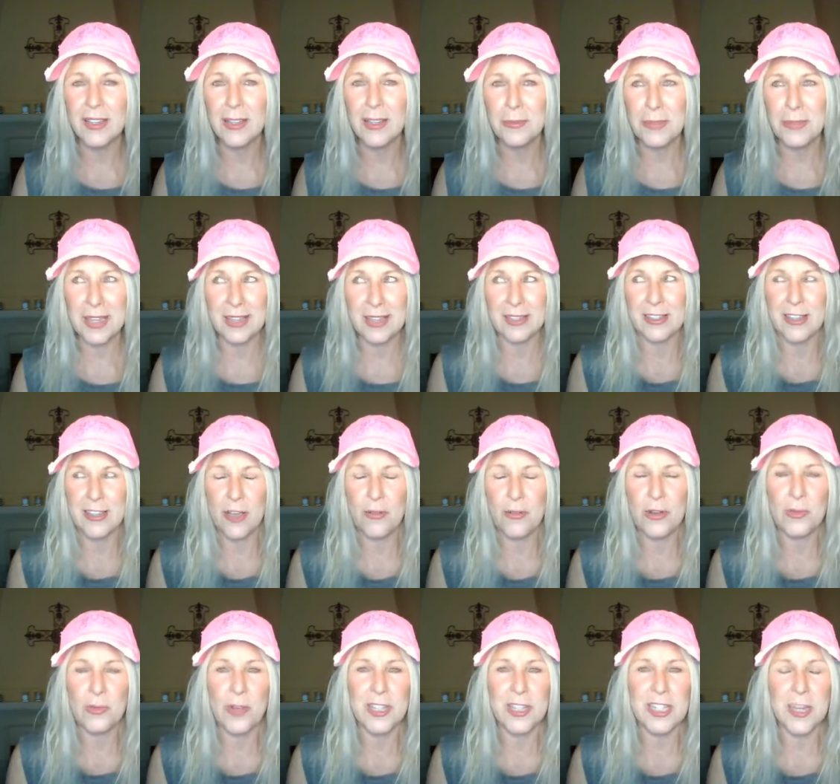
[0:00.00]
because no
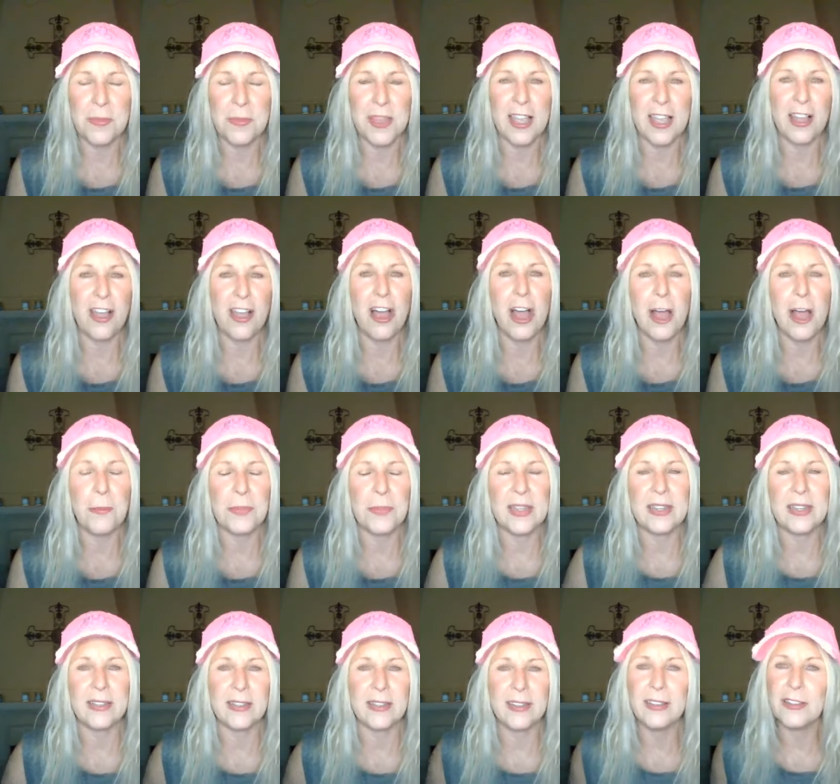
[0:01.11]
one wants to be a cop
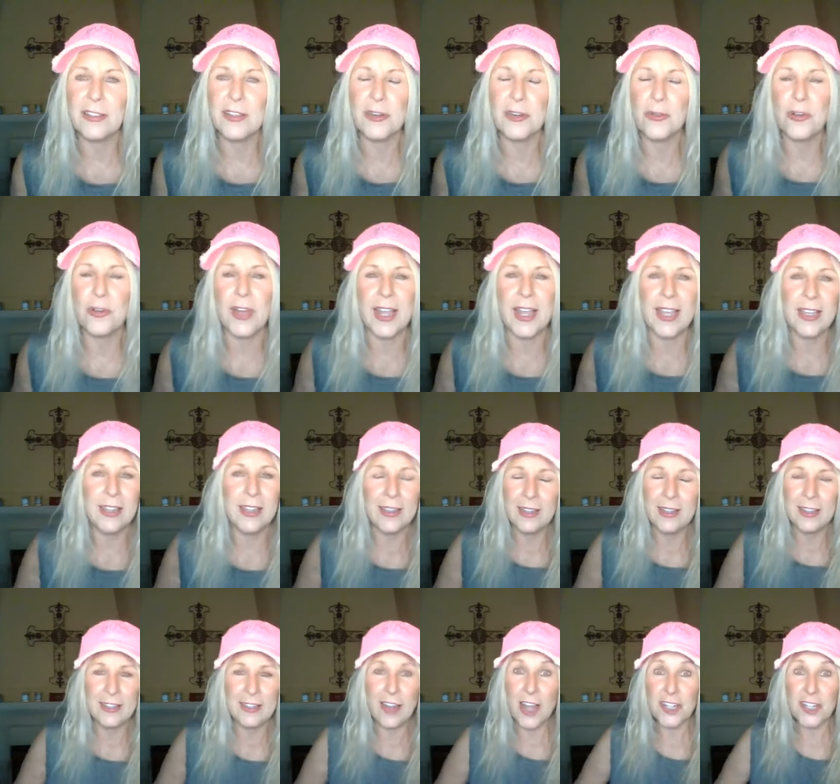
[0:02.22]
in Illinois,
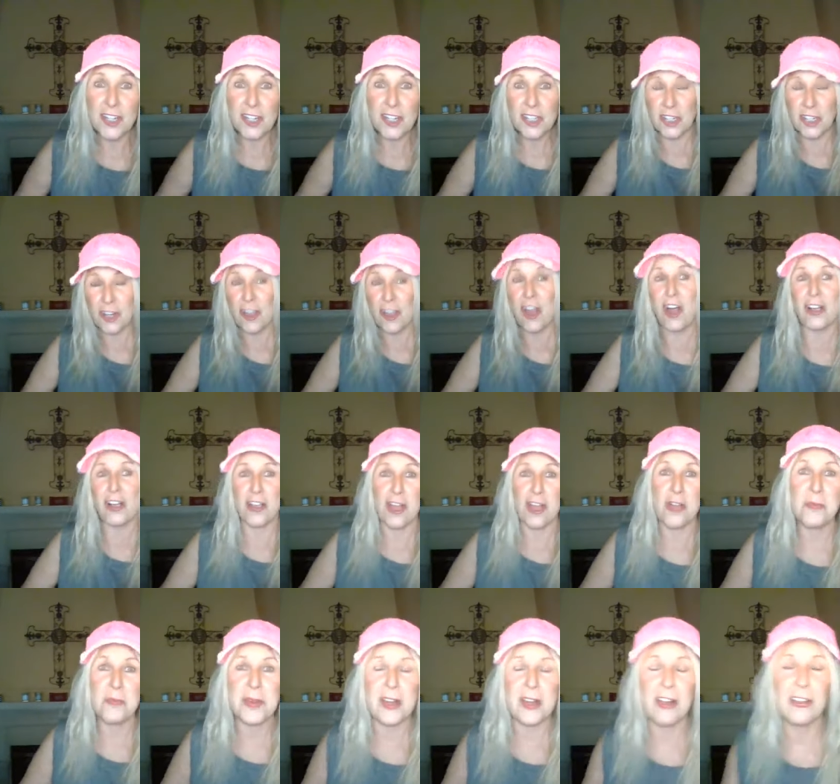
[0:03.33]
not just Chicago,
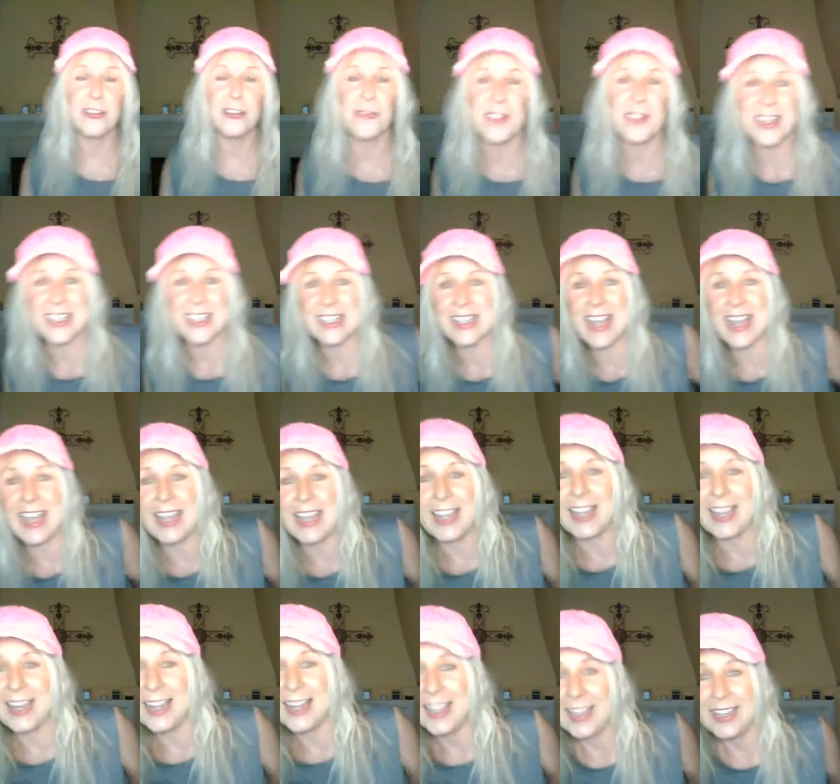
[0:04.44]
but all over the state.
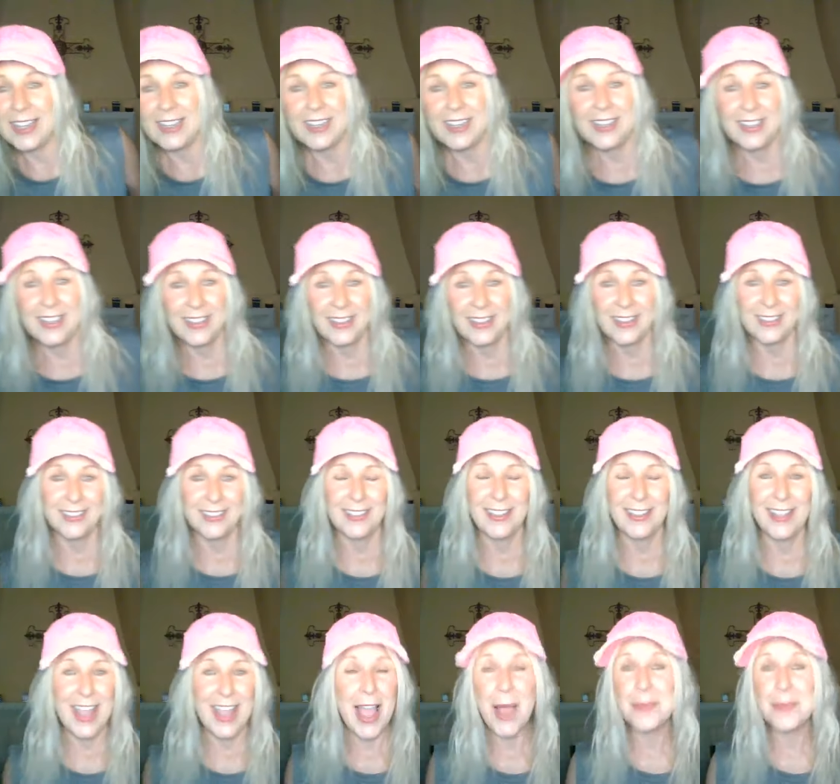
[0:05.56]

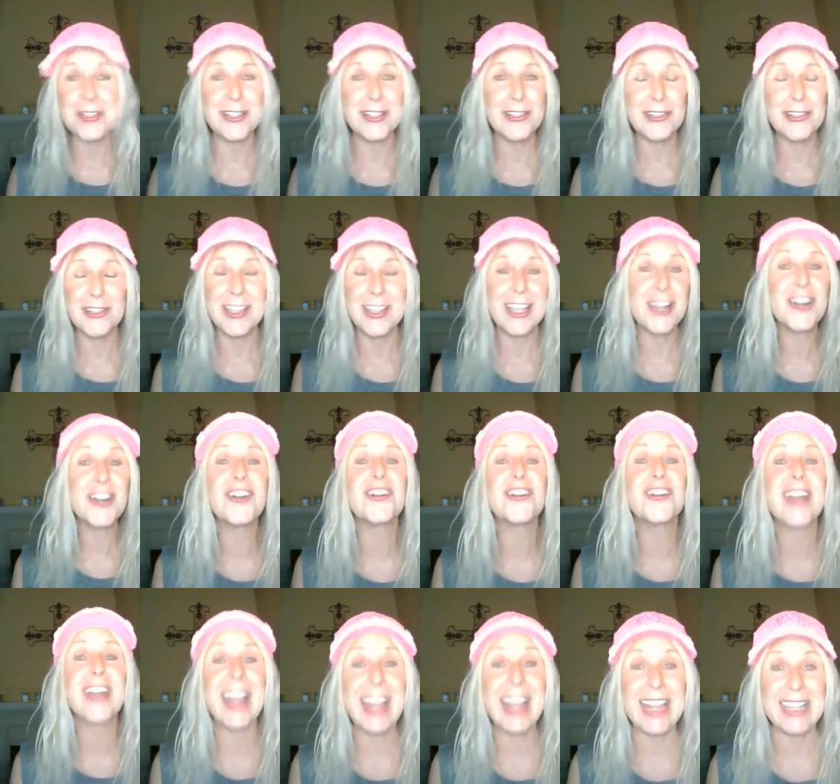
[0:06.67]
Absolutely
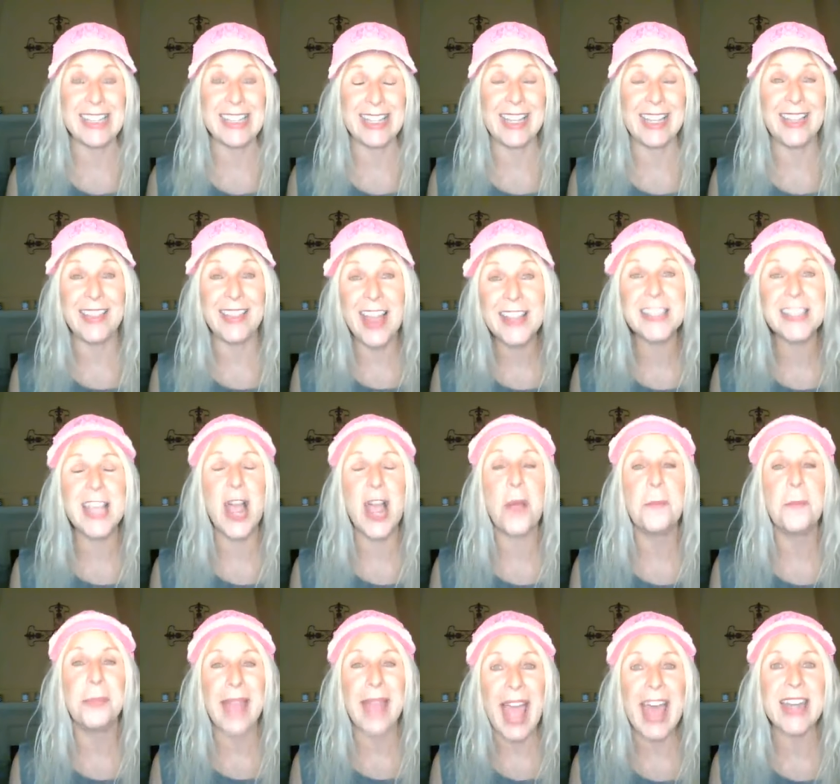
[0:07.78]
crazy. That's how
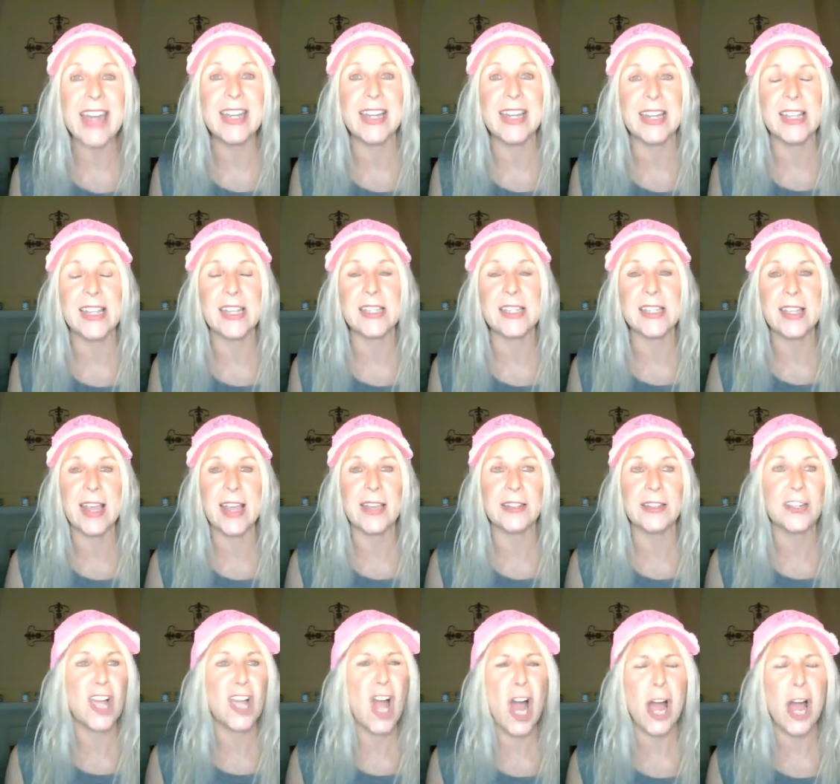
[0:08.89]
bad it is that
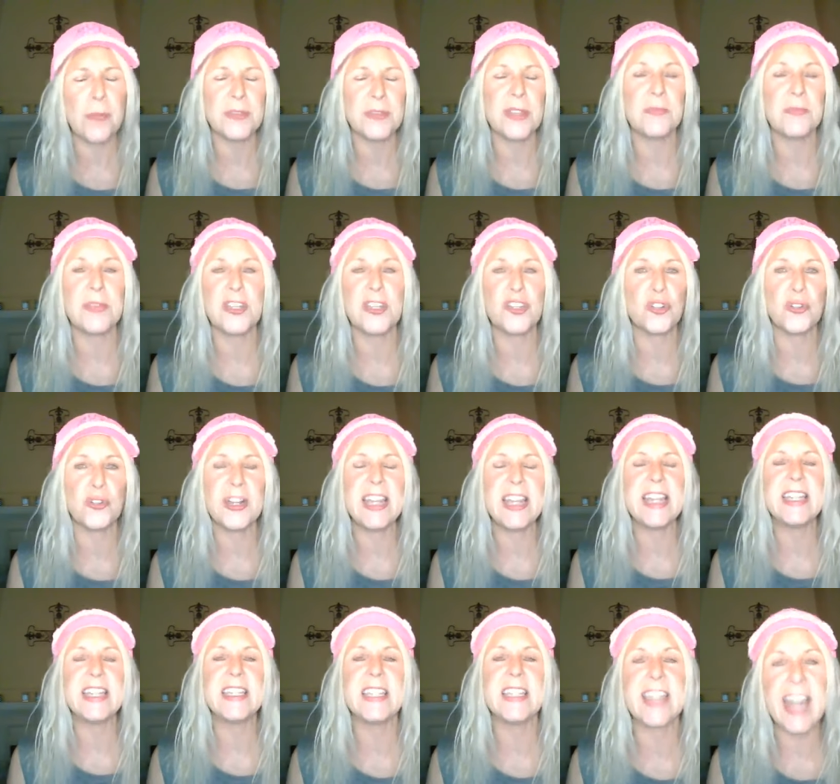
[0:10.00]
cops have been
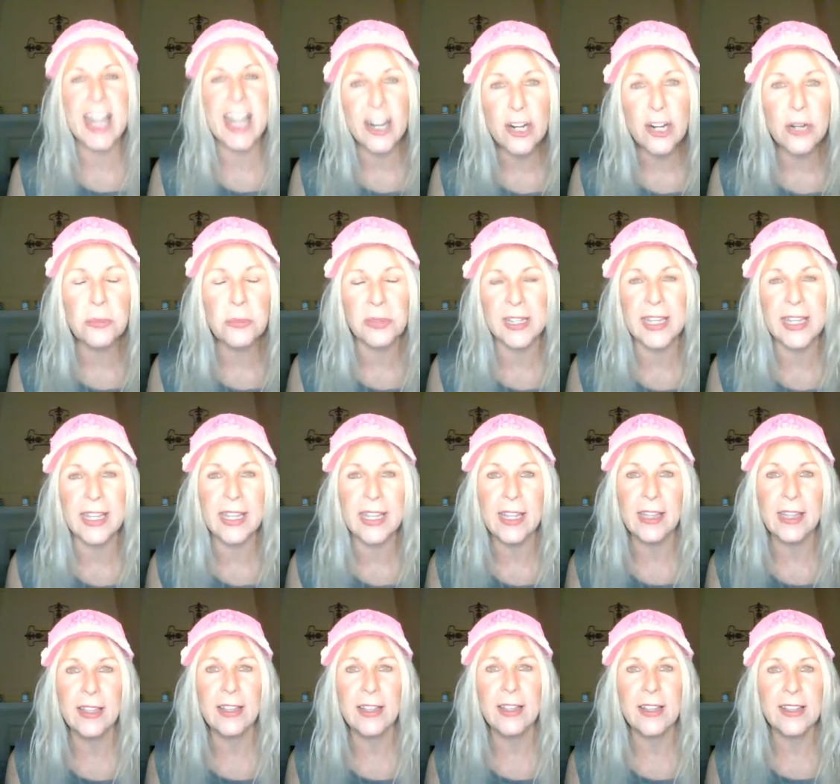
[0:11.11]
treated terribly
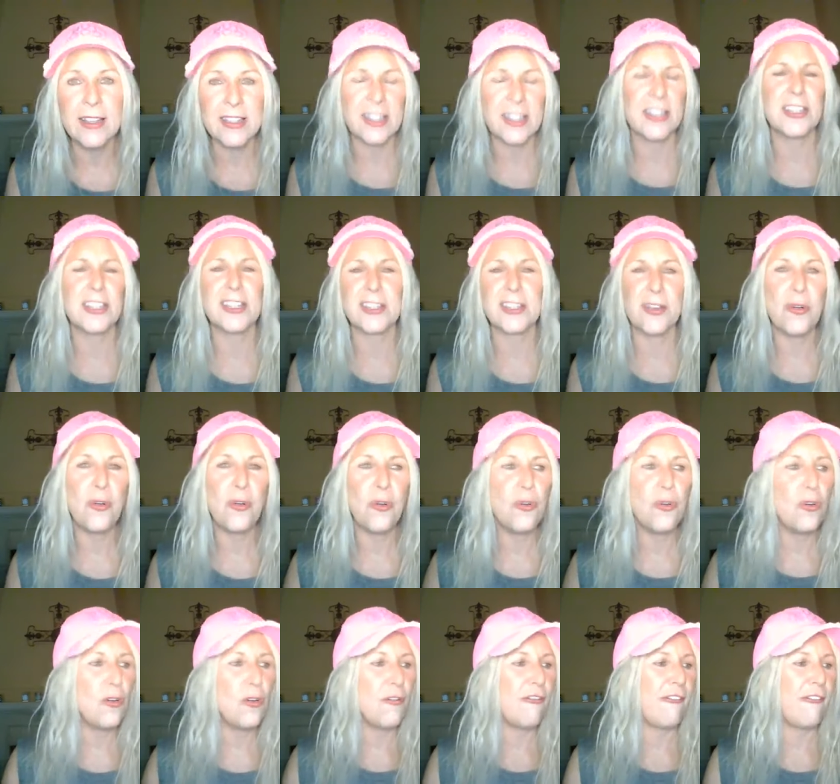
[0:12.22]
since the
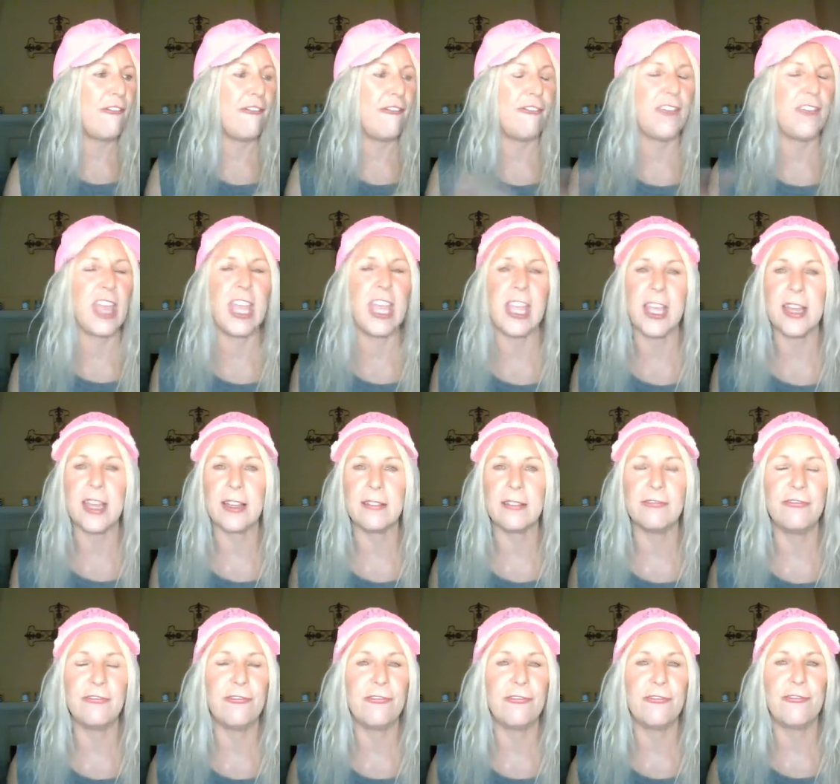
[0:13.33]
whole fake
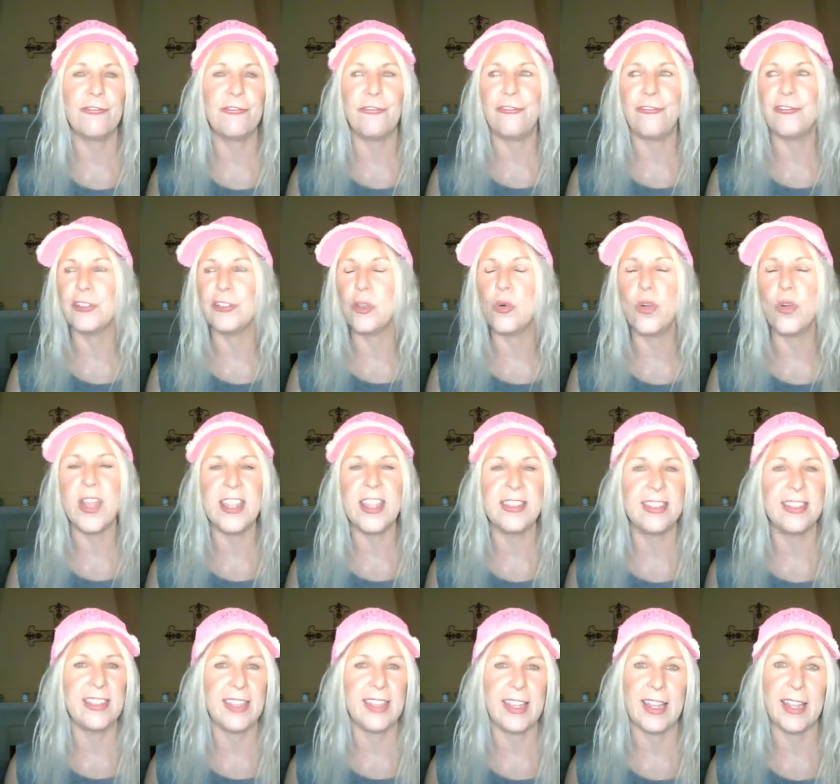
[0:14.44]
Floyd
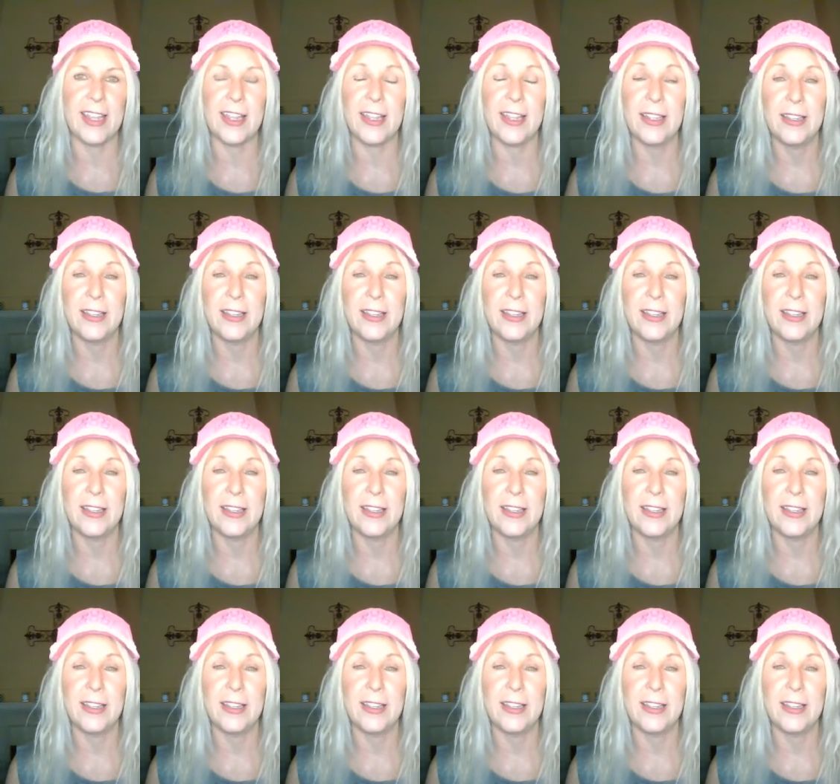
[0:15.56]
thing,